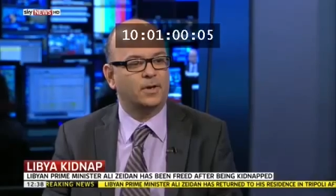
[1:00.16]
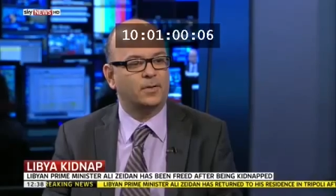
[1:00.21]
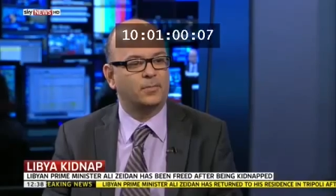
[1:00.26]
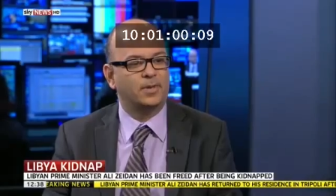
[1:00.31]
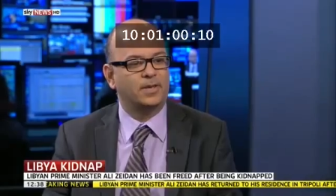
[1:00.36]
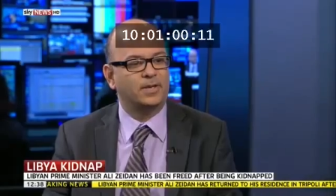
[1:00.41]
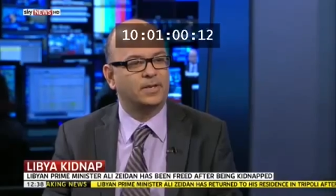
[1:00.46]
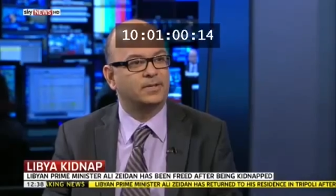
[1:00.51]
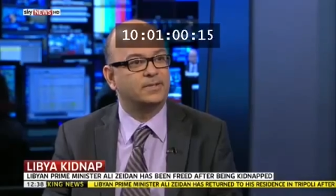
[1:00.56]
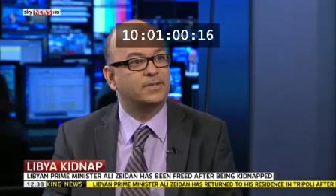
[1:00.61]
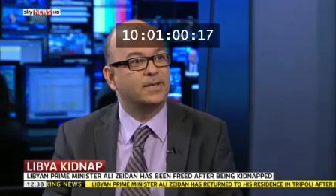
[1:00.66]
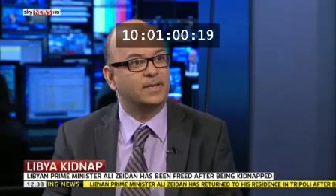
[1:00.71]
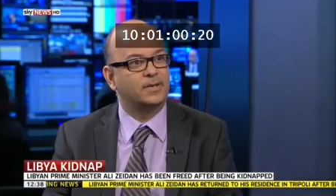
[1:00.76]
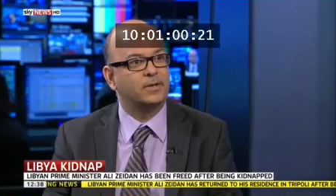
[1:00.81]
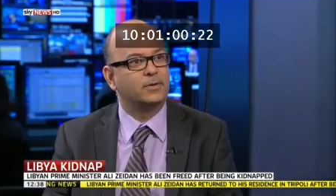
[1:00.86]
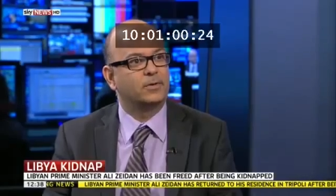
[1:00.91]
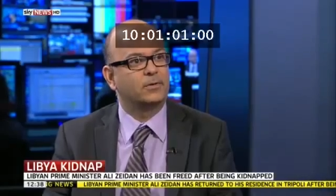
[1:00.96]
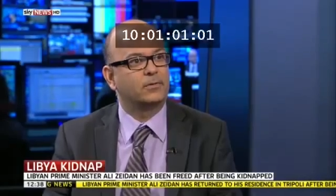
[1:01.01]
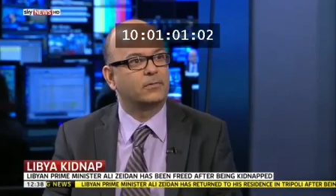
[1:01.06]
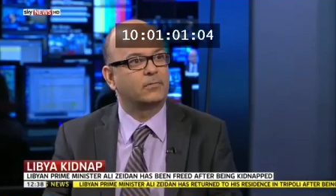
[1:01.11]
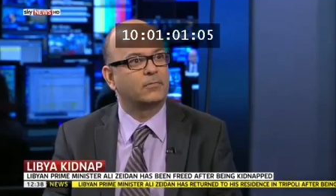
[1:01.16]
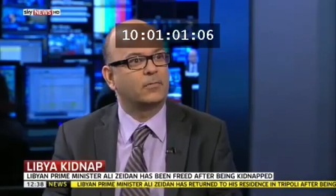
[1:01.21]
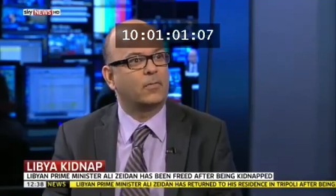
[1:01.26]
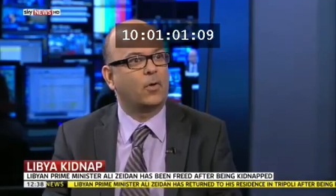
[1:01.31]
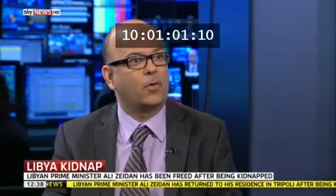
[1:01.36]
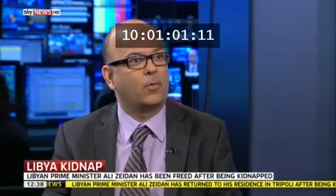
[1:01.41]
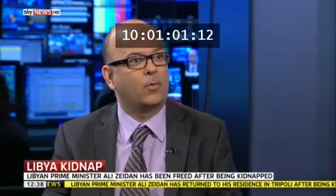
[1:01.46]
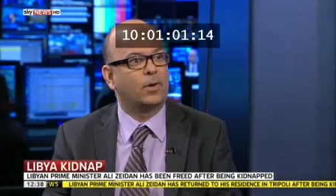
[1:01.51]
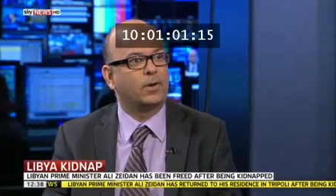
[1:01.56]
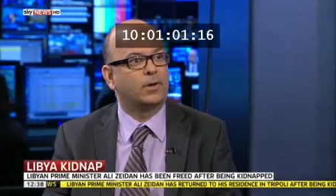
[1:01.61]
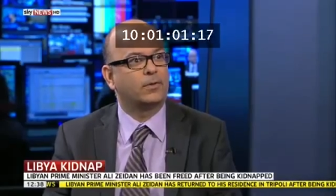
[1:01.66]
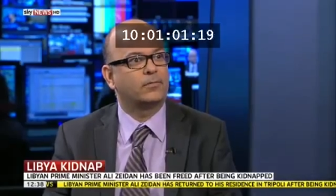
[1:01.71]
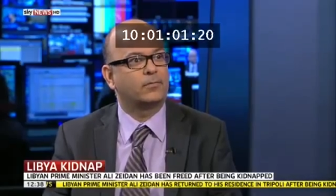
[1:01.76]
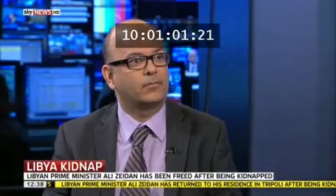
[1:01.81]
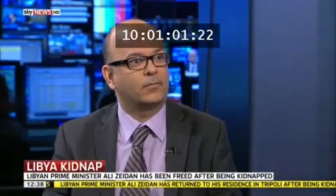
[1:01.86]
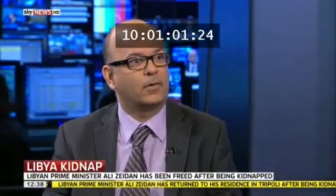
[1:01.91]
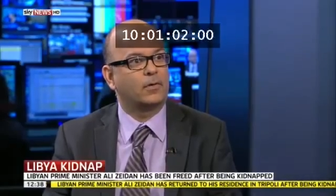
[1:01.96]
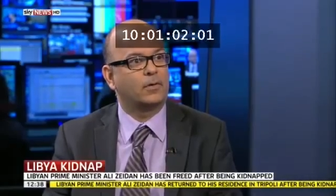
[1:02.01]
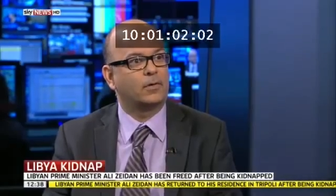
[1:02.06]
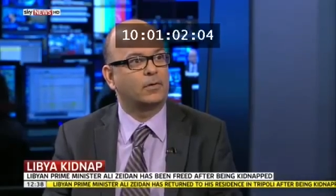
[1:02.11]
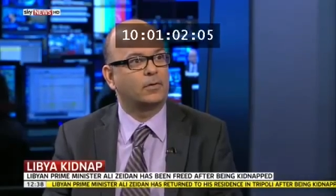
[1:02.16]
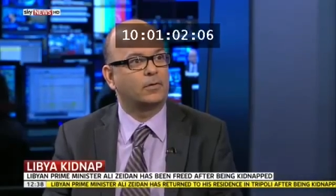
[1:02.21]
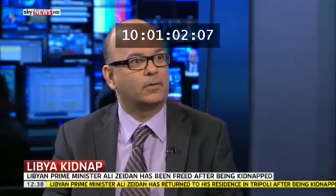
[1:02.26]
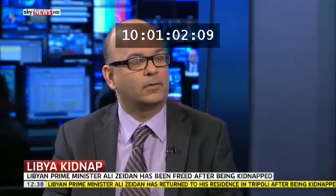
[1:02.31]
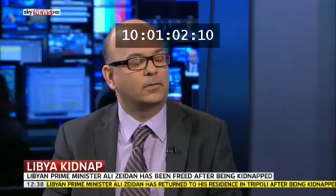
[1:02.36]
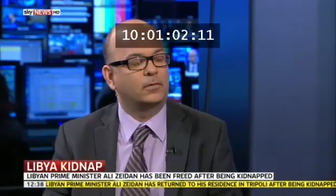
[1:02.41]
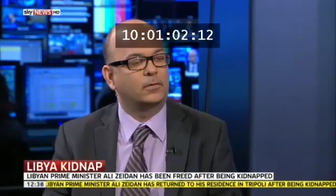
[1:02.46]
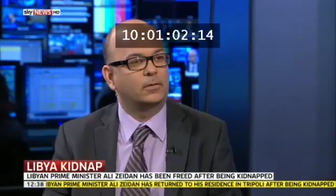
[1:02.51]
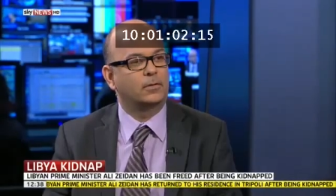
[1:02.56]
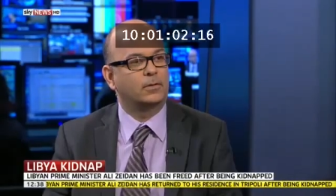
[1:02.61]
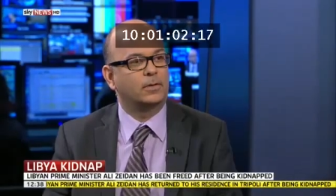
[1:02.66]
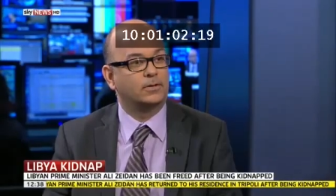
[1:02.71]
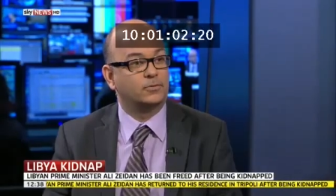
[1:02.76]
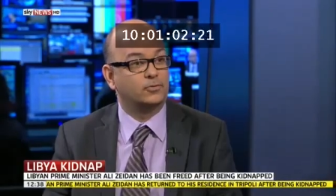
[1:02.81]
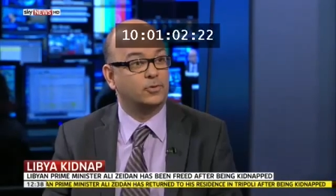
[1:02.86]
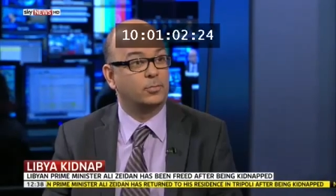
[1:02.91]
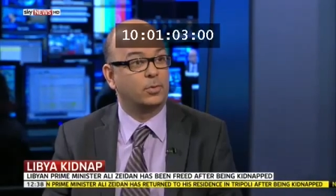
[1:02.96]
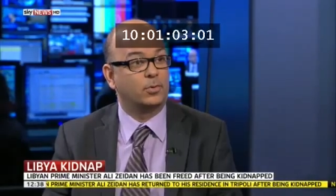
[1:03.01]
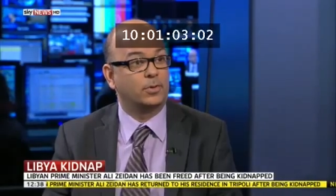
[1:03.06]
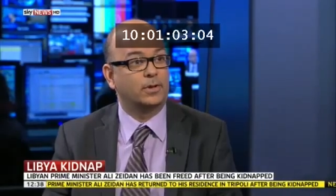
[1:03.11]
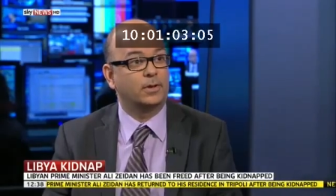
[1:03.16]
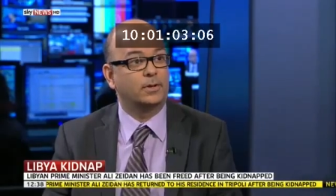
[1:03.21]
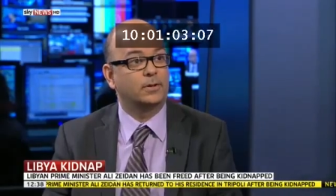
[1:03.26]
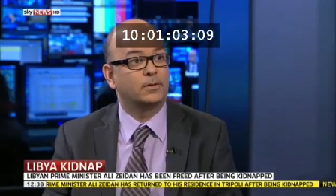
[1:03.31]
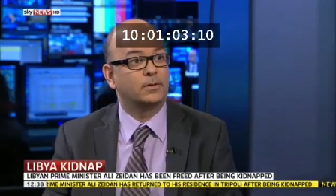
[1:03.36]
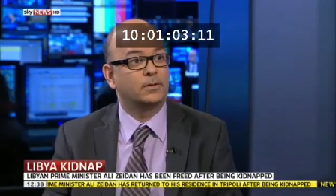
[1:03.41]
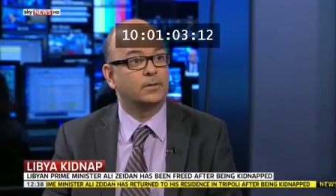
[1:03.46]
being taken away in Tripoli.